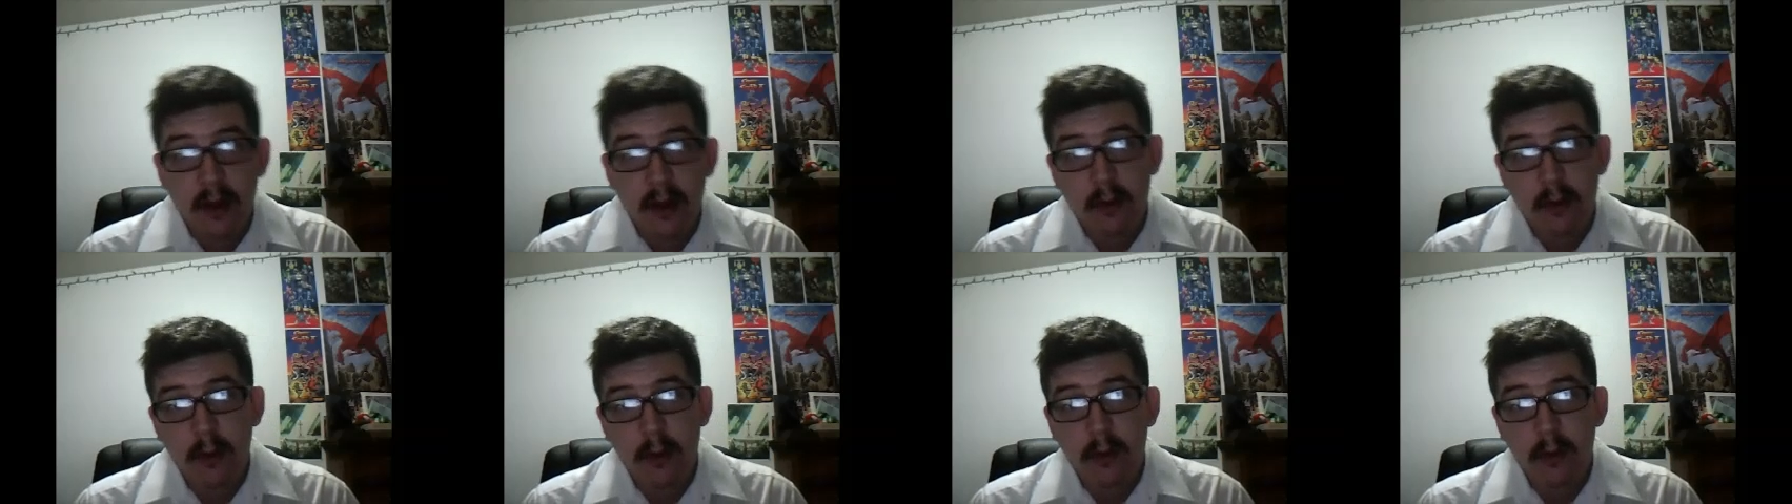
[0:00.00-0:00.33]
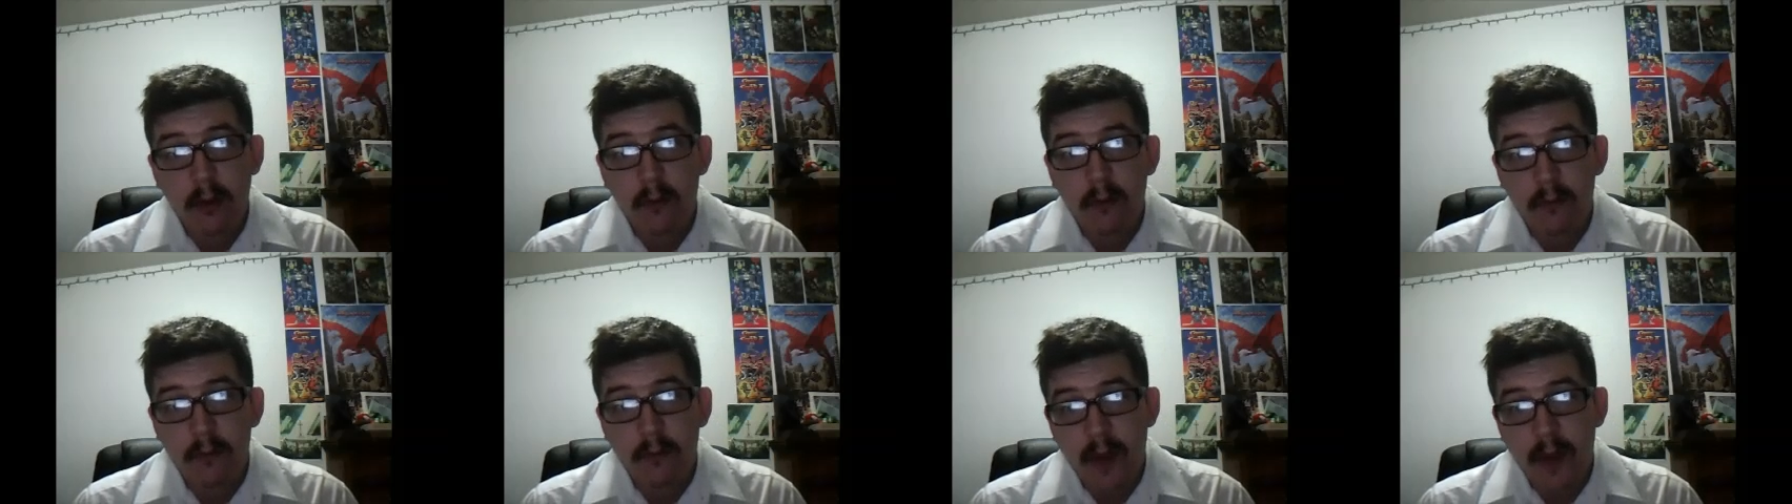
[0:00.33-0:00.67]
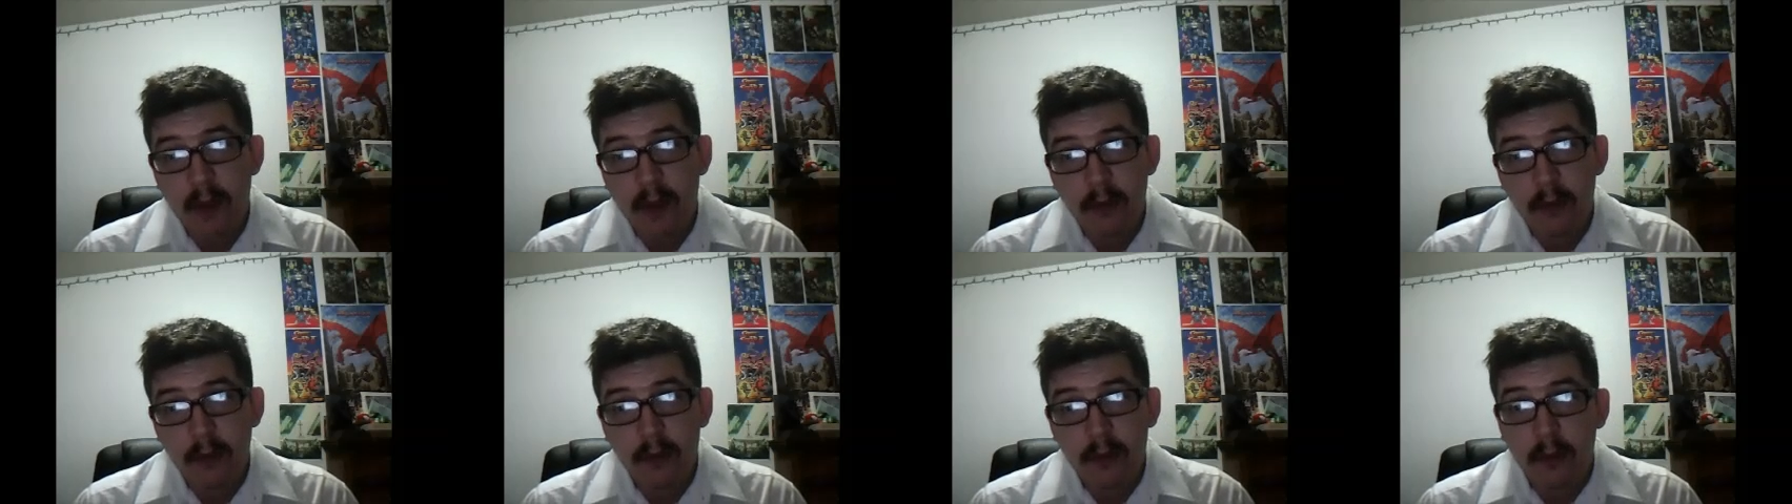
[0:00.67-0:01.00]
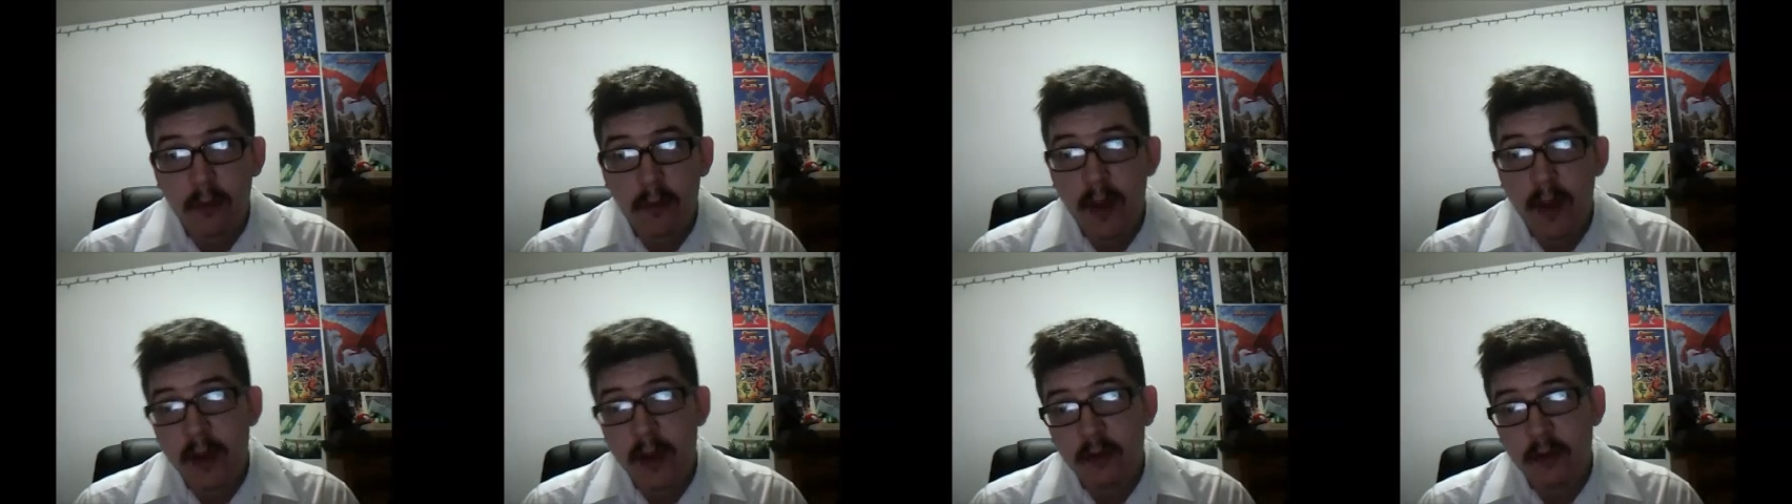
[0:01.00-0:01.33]
Or fight as a
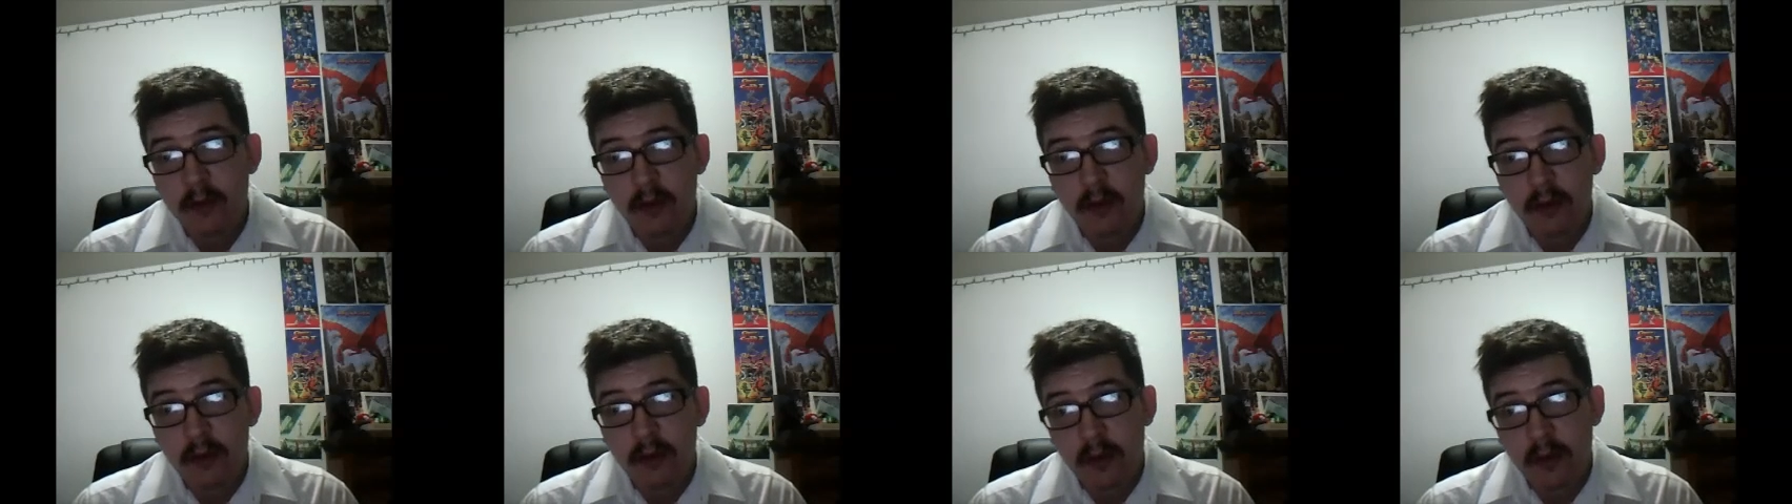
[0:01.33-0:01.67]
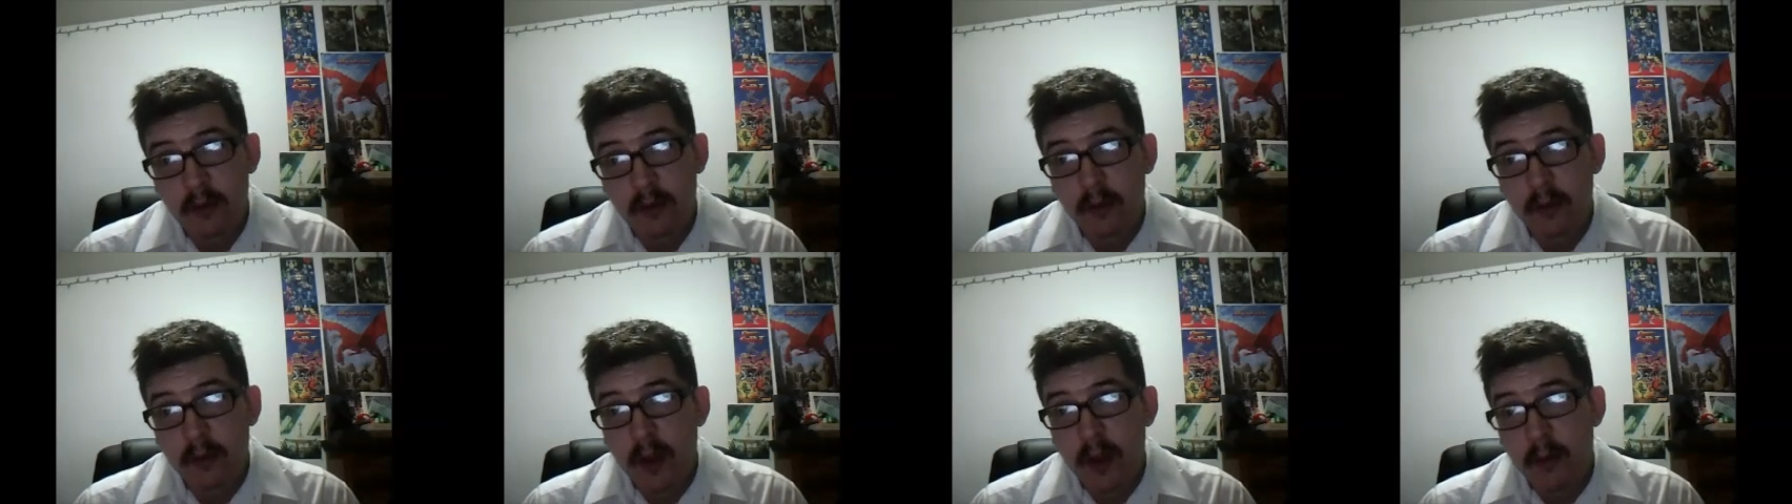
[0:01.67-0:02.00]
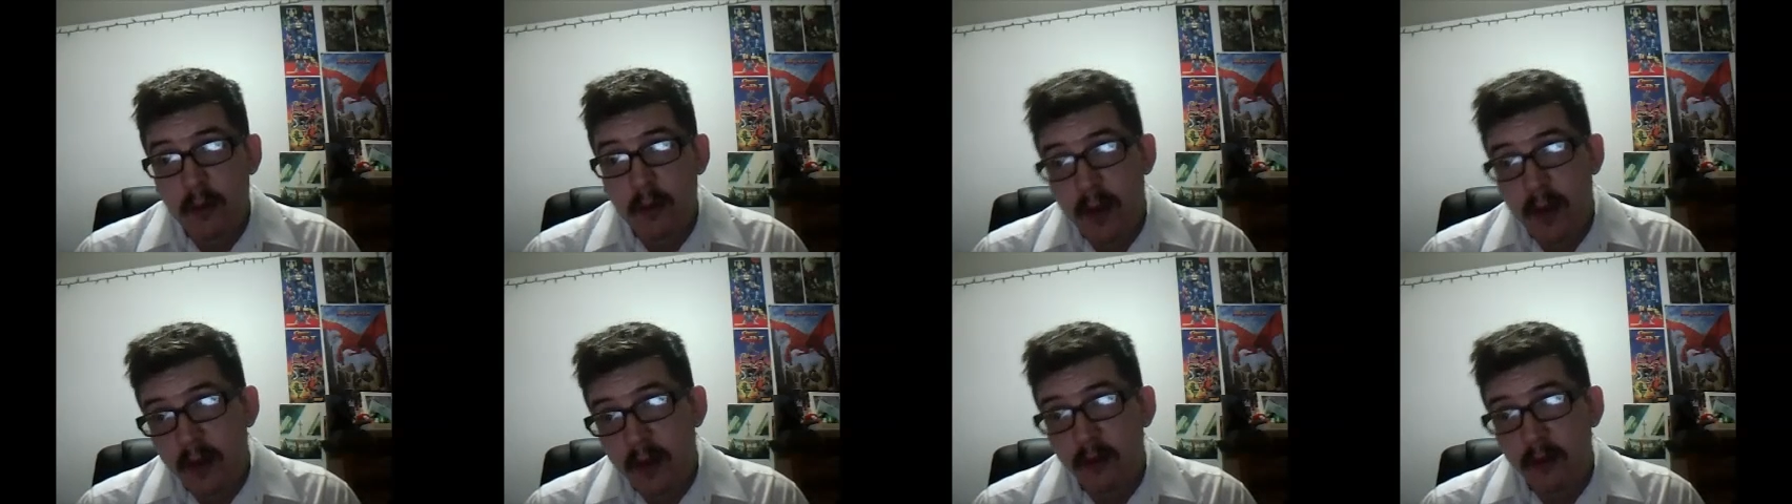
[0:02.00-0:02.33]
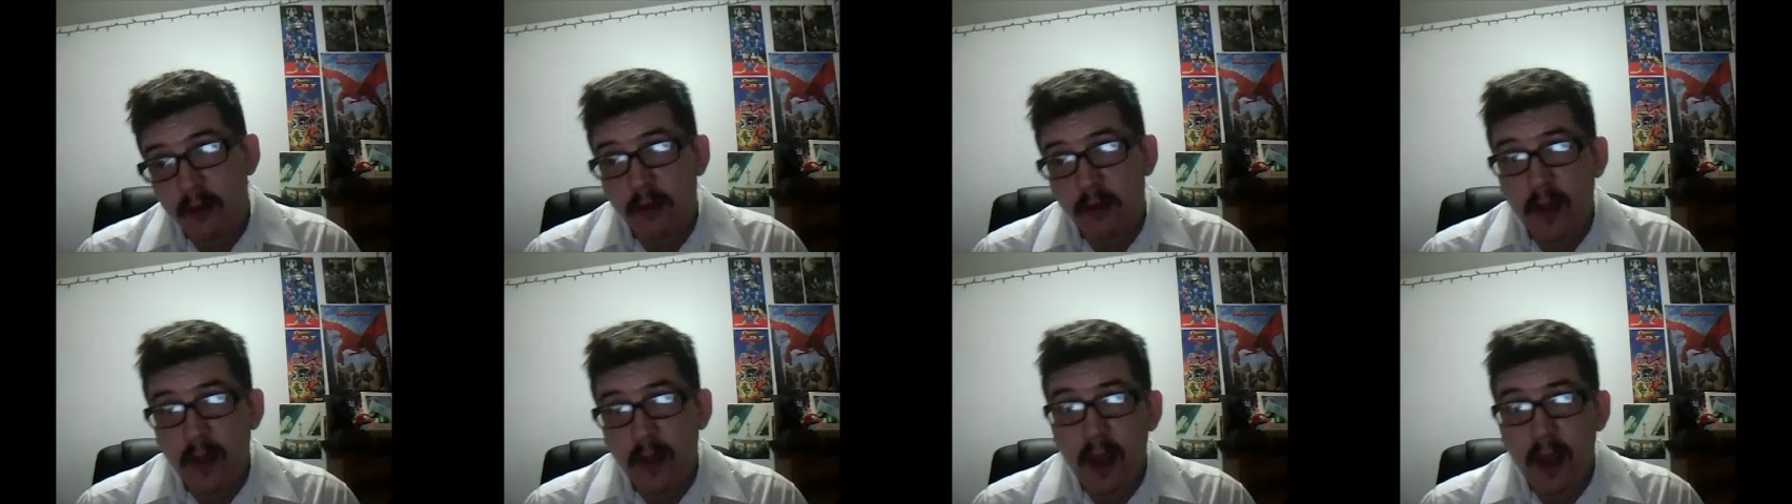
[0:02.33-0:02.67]
ranger, this is how
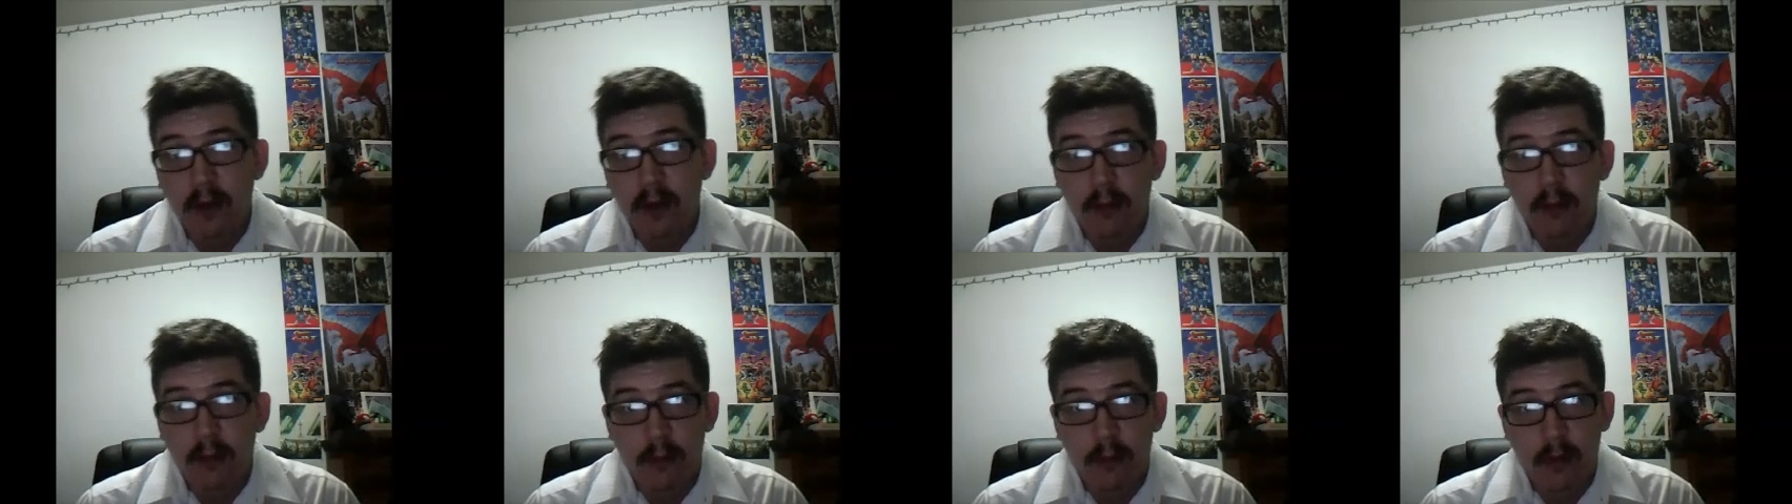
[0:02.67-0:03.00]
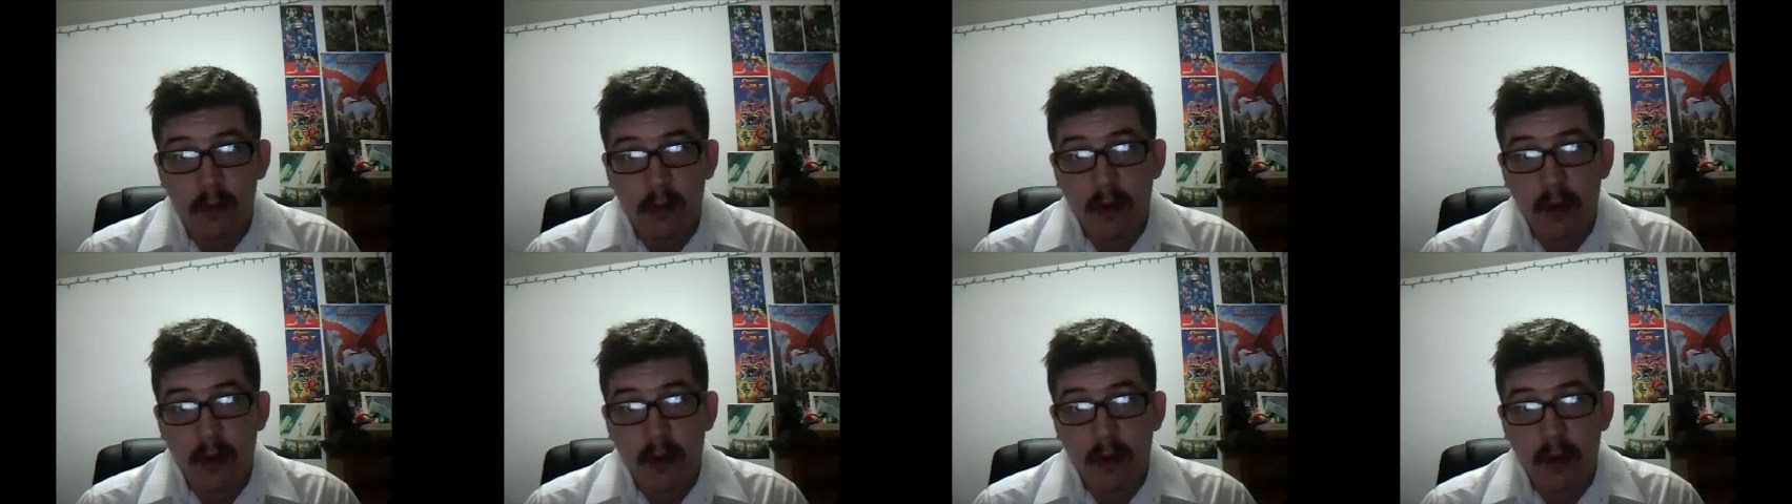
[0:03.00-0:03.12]
rangers act.